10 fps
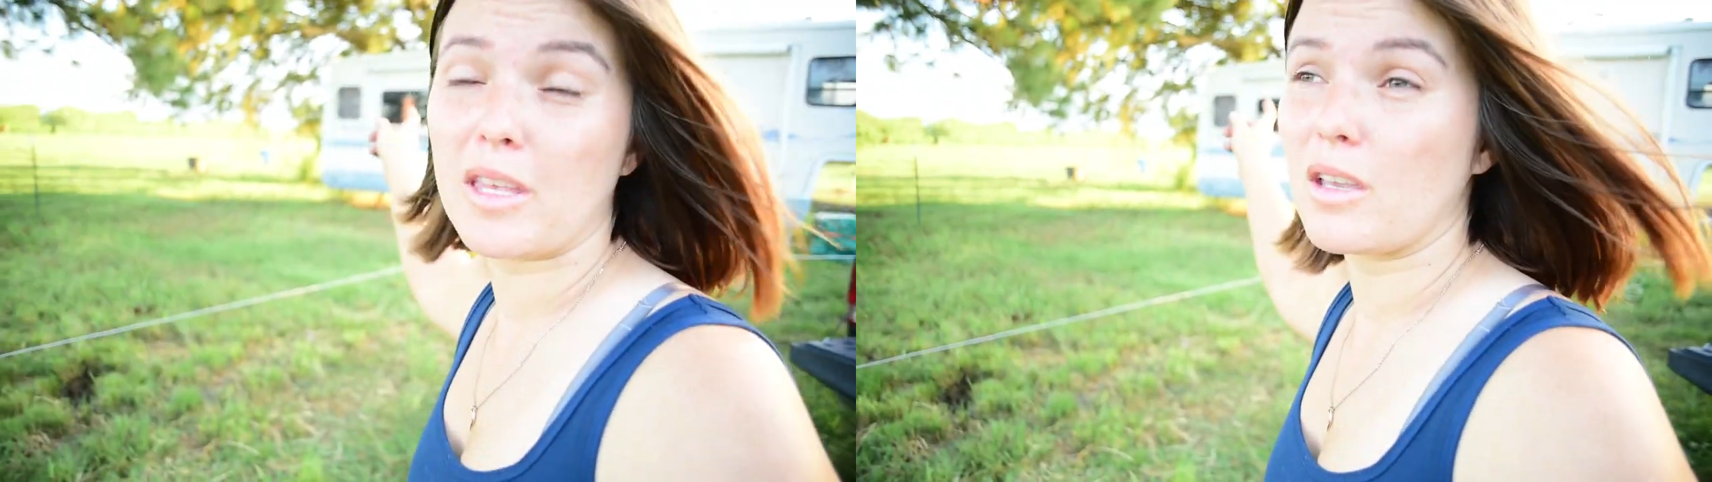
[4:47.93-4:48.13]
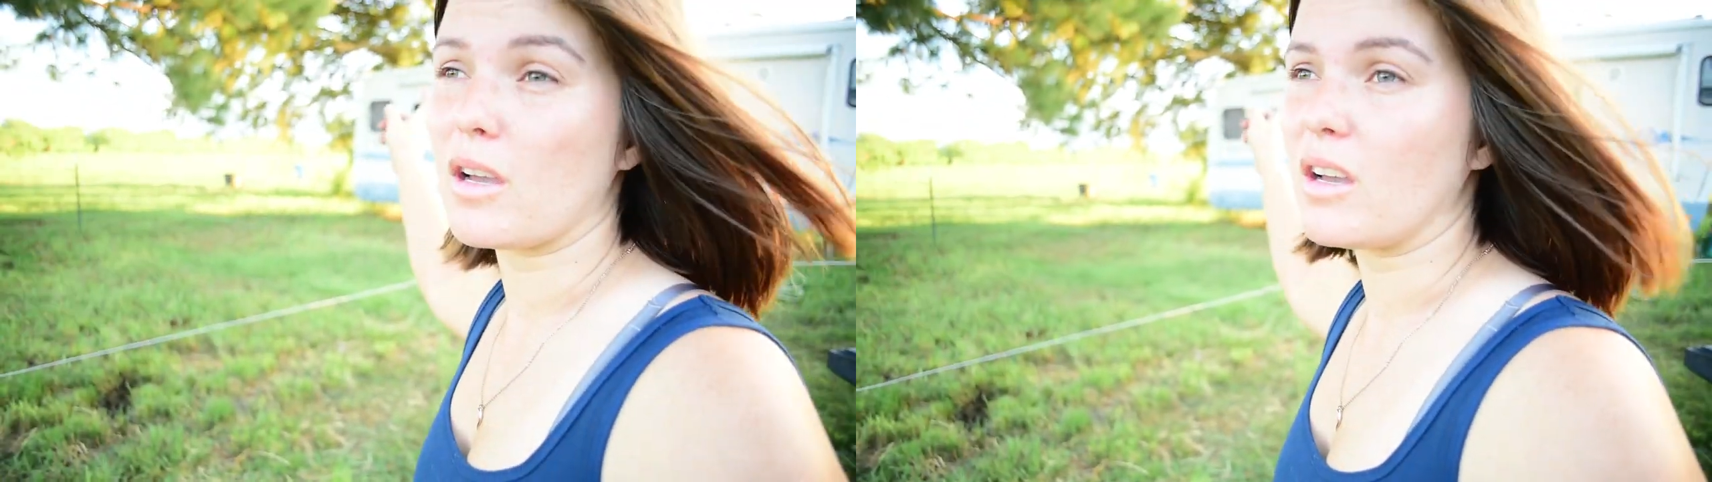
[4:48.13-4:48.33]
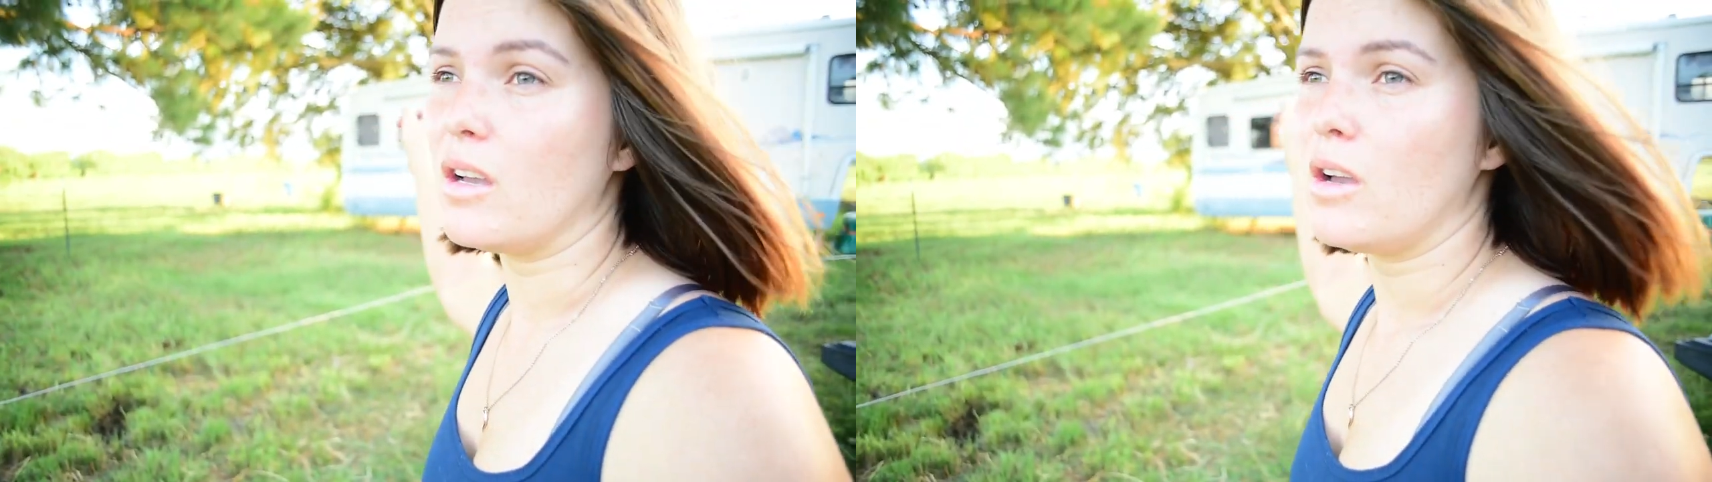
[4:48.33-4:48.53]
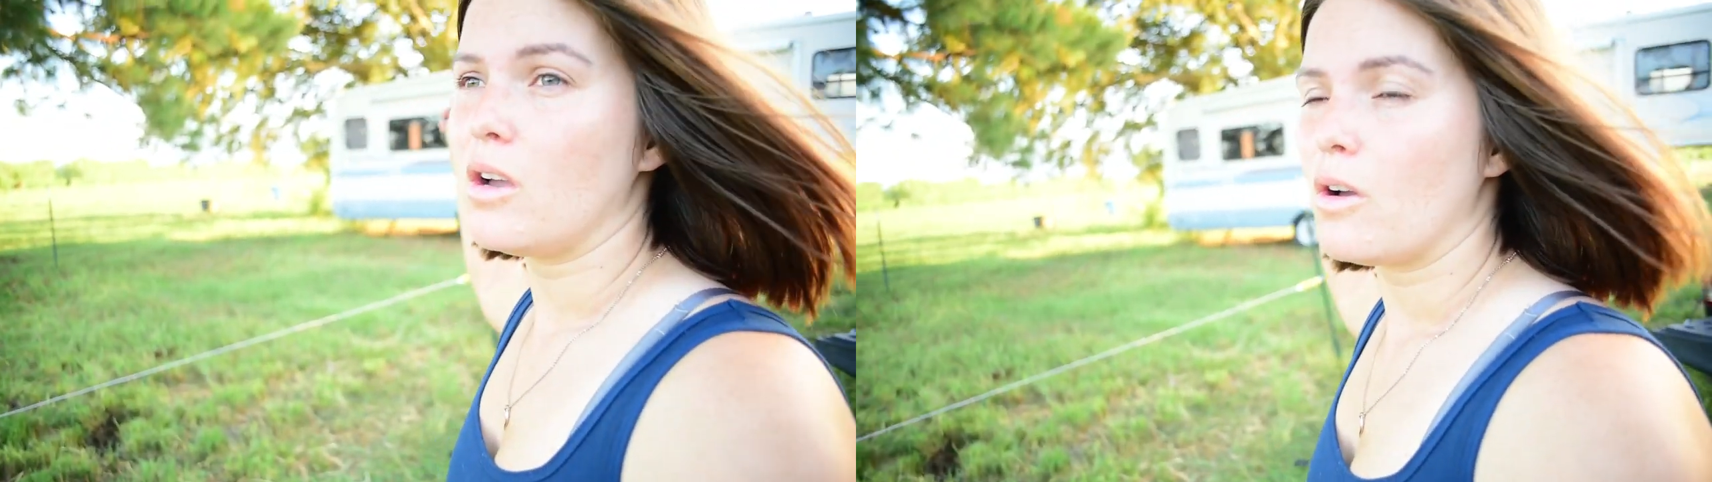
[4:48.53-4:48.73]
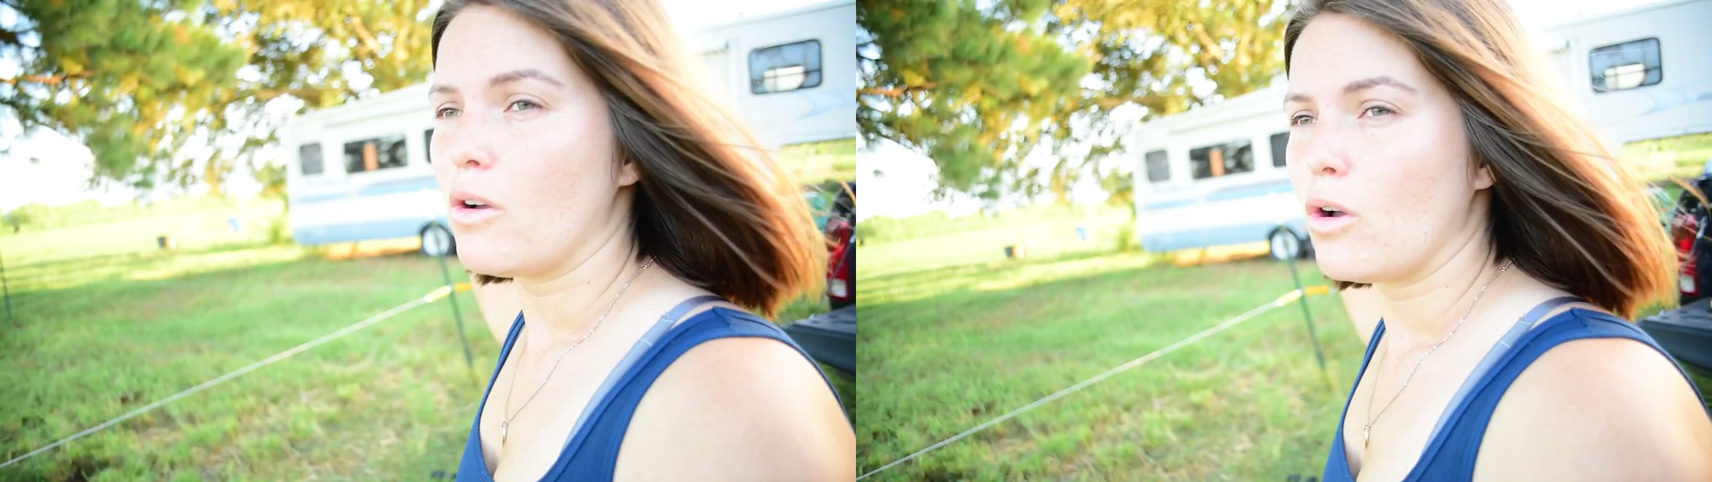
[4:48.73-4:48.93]
the
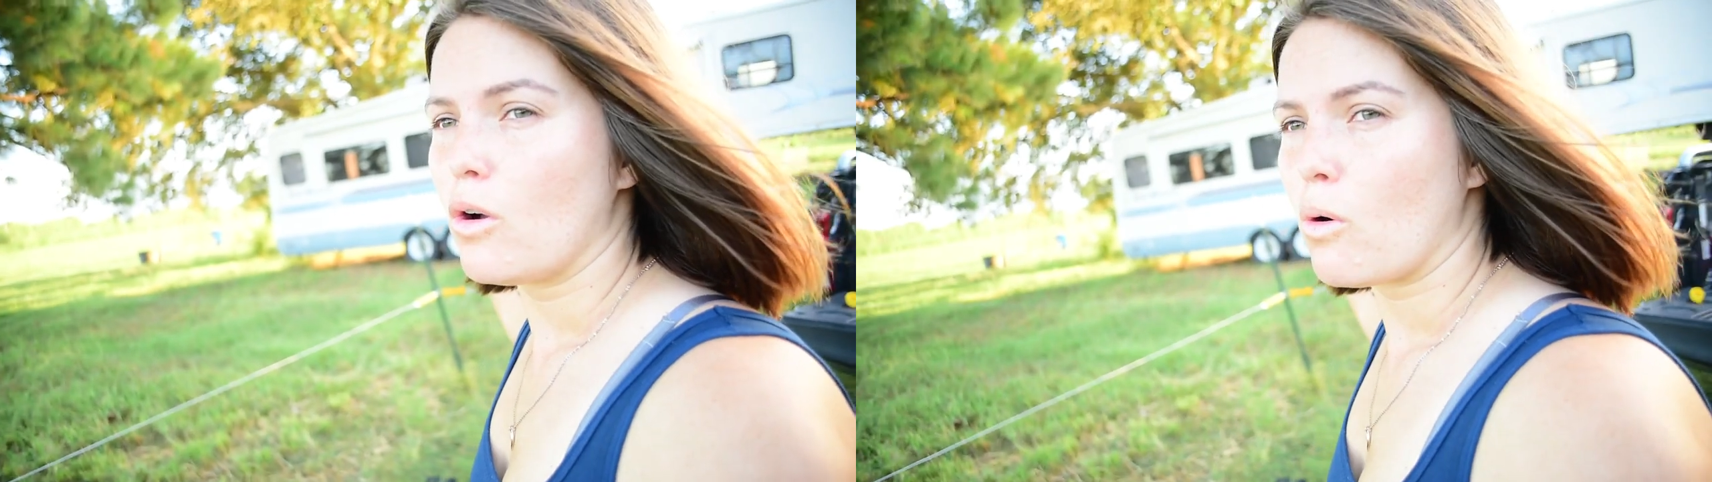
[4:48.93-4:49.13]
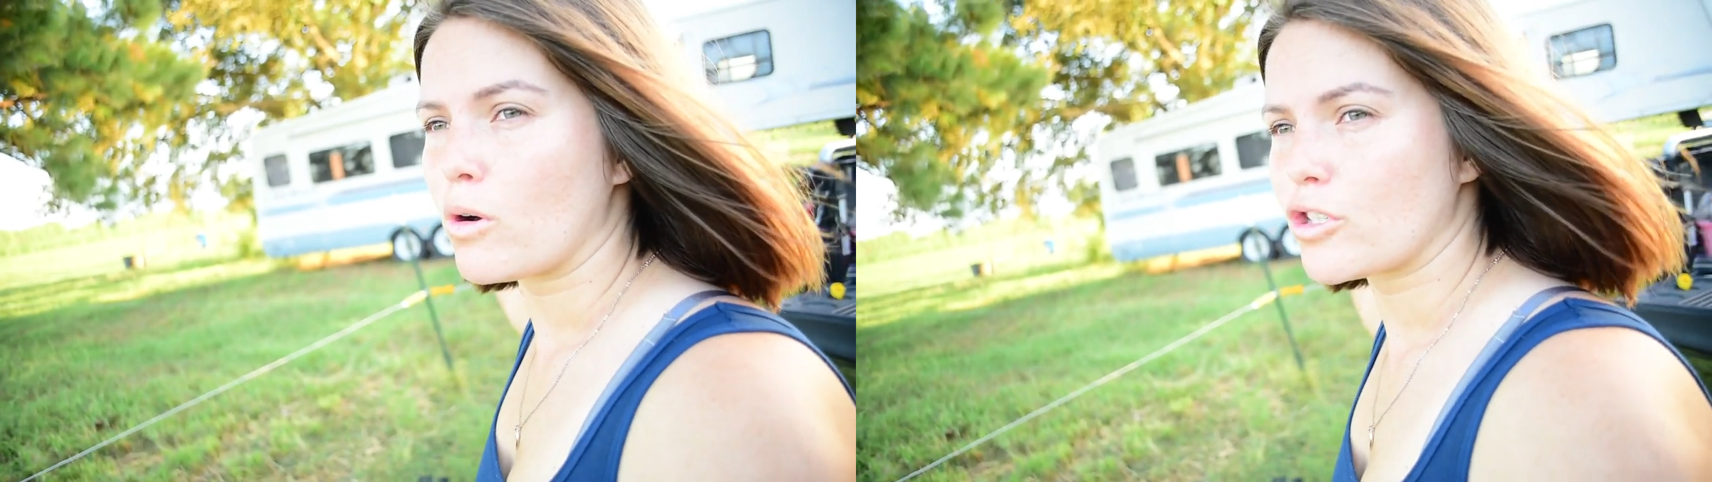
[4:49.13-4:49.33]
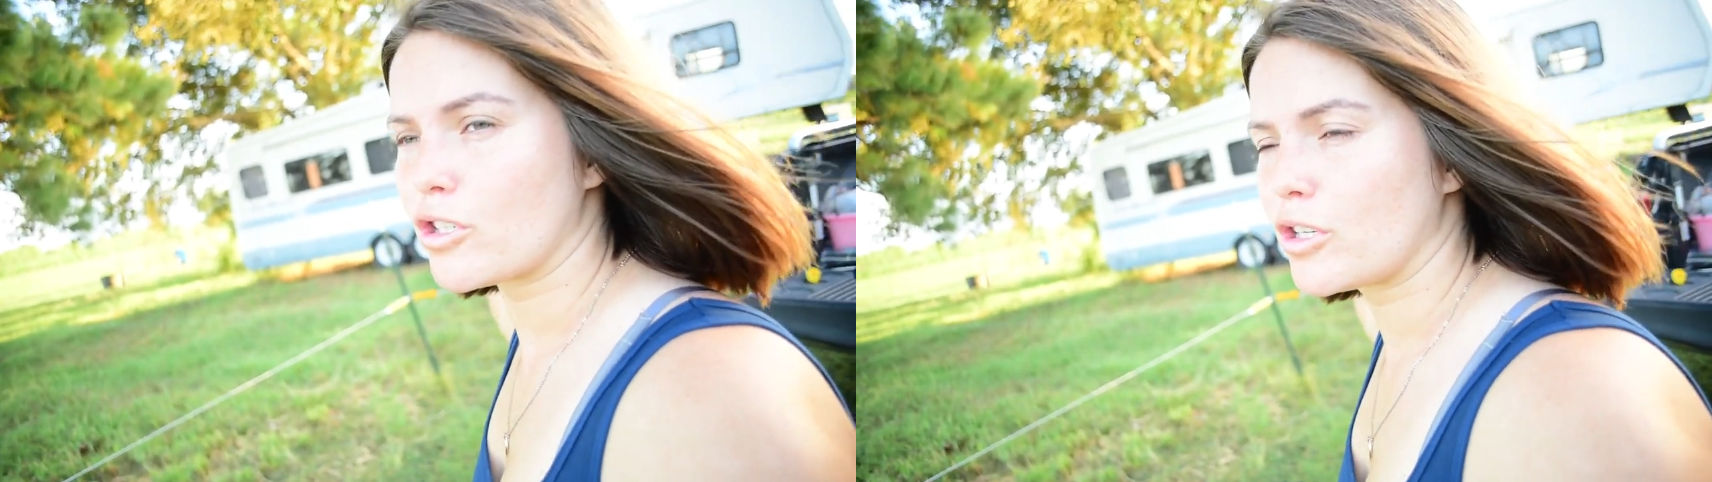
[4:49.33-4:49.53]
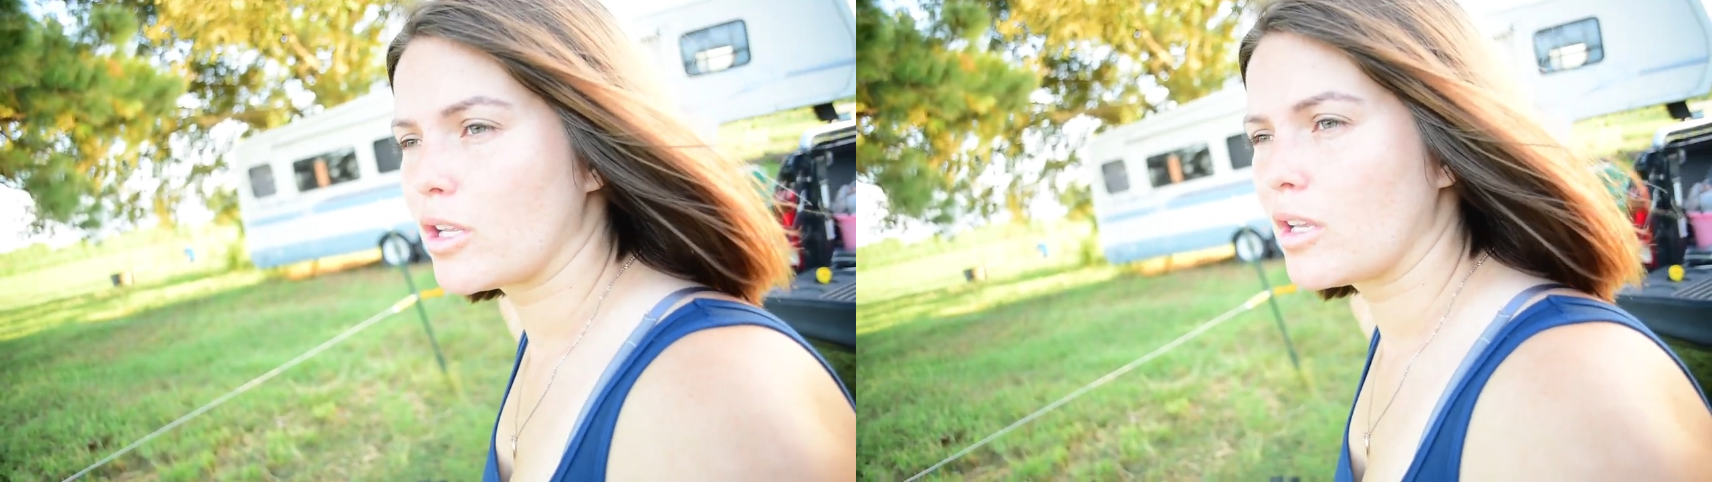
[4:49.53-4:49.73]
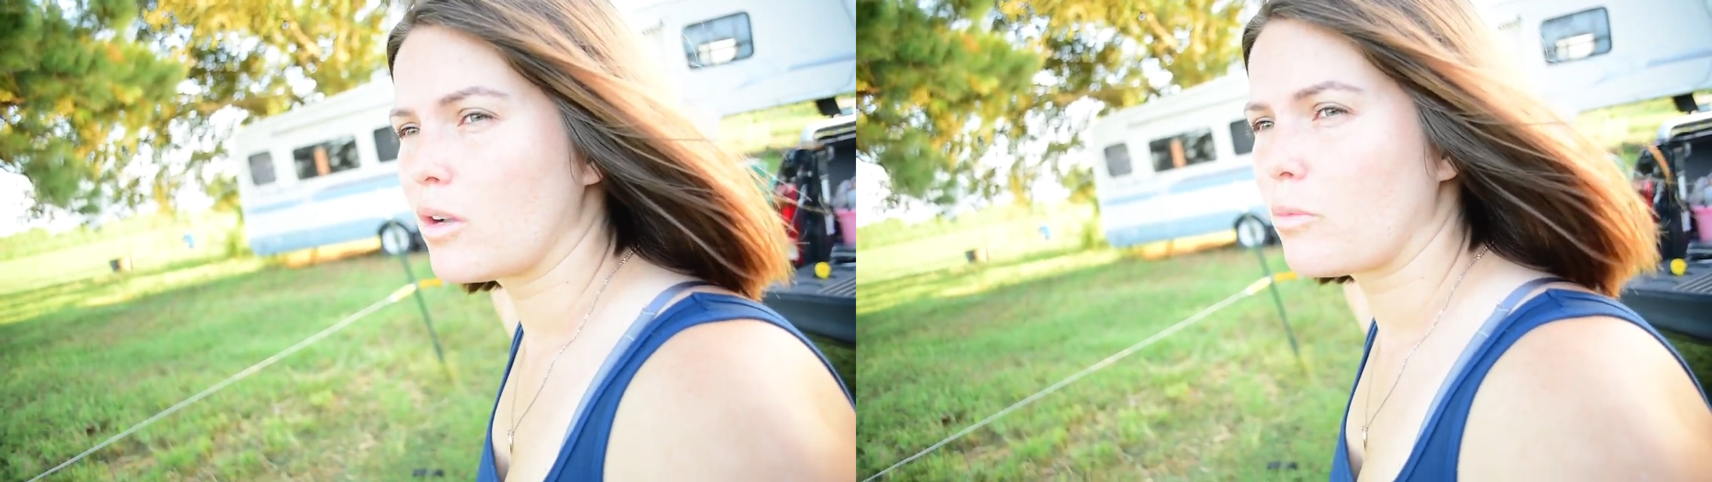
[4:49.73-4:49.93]
orchard.
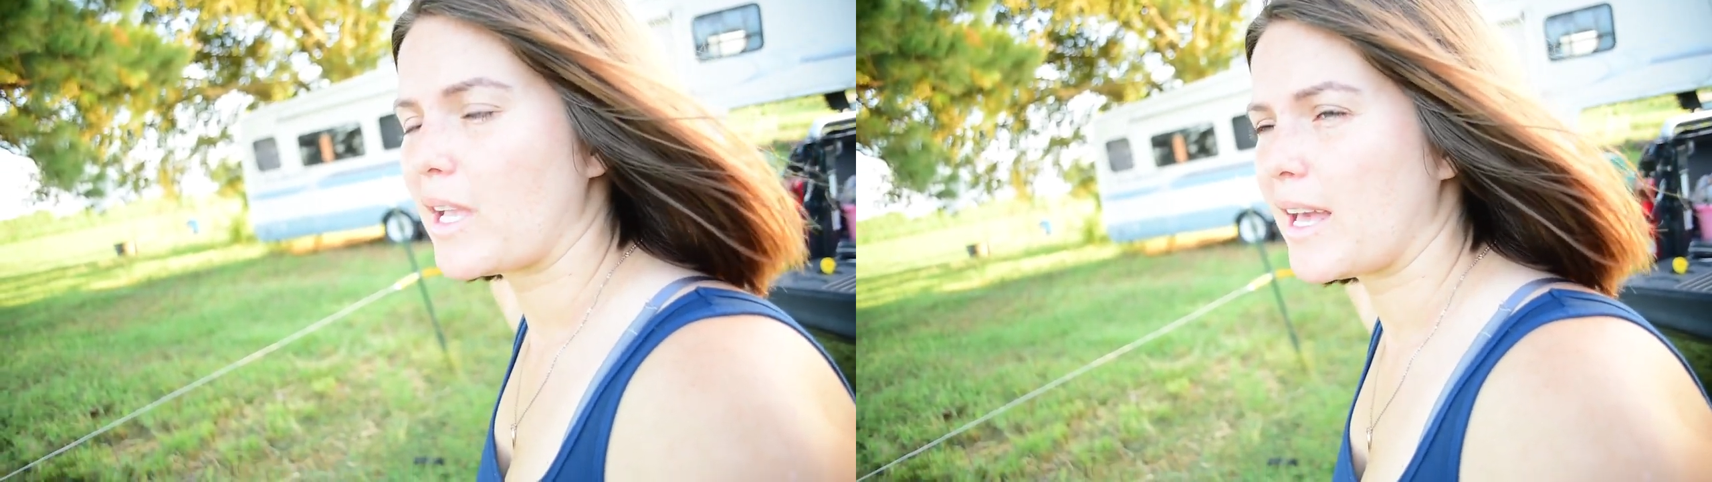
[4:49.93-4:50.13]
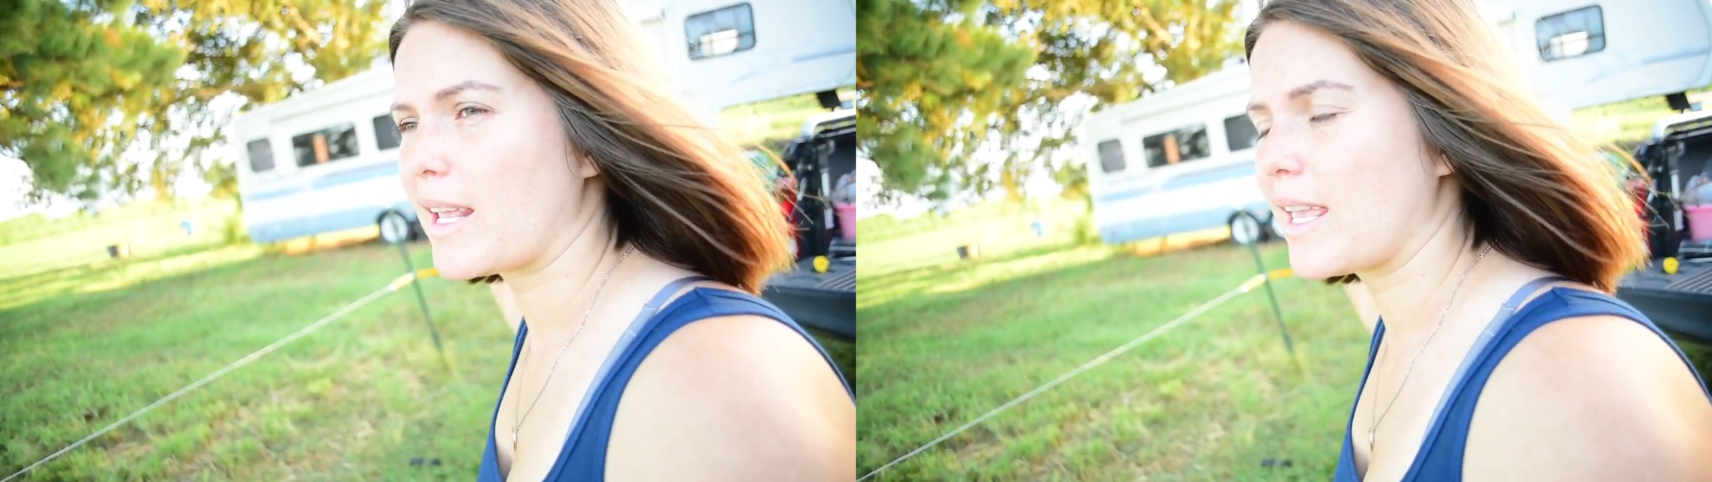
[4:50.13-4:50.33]
We gotta